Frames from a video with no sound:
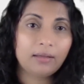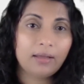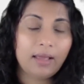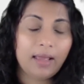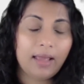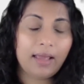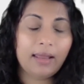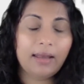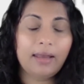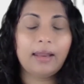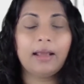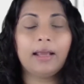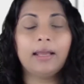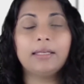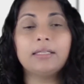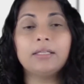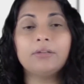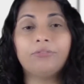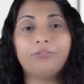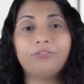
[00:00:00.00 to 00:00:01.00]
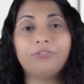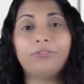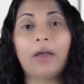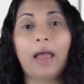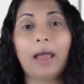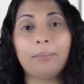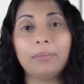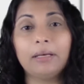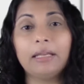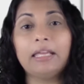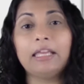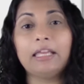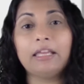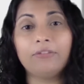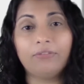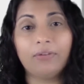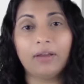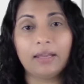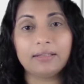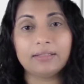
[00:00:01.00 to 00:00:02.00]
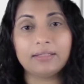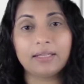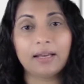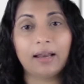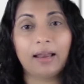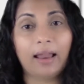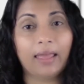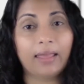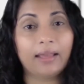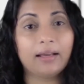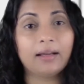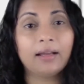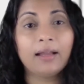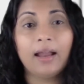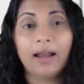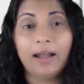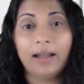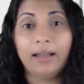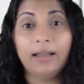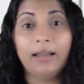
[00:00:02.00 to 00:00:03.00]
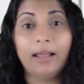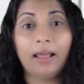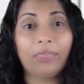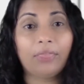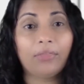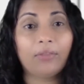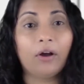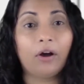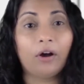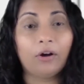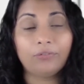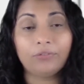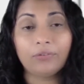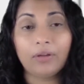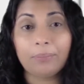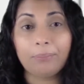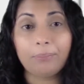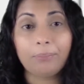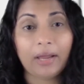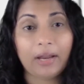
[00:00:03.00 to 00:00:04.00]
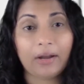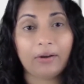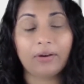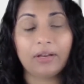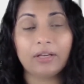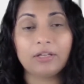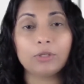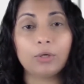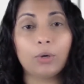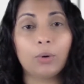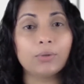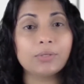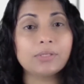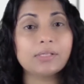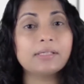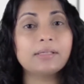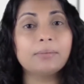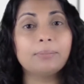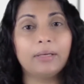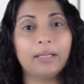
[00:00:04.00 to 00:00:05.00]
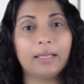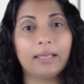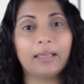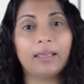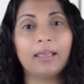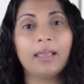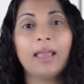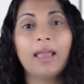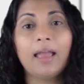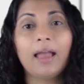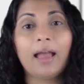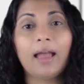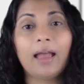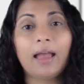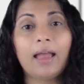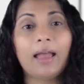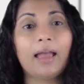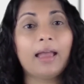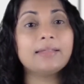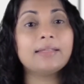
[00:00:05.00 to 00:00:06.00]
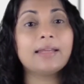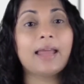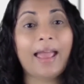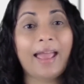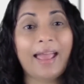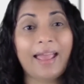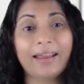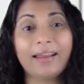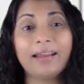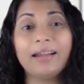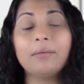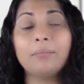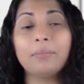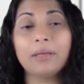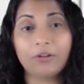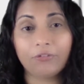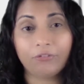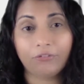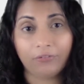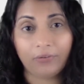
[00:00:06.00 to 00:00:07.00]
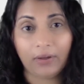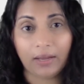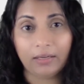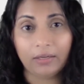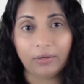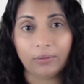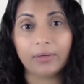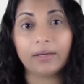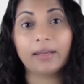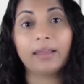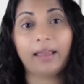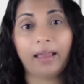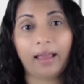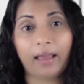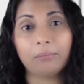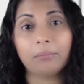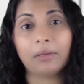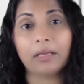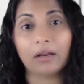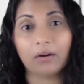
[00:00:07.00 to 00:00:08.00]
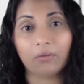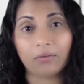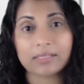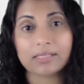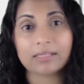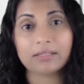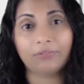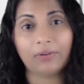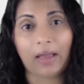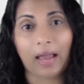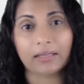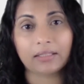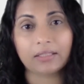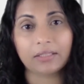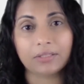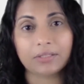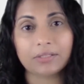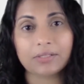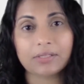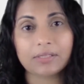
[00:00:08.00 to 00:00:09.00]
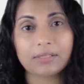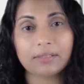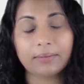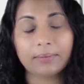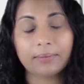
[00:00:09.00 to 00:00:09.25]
a negative family event like death of a parent or sibling, and academic failure can be risk factors.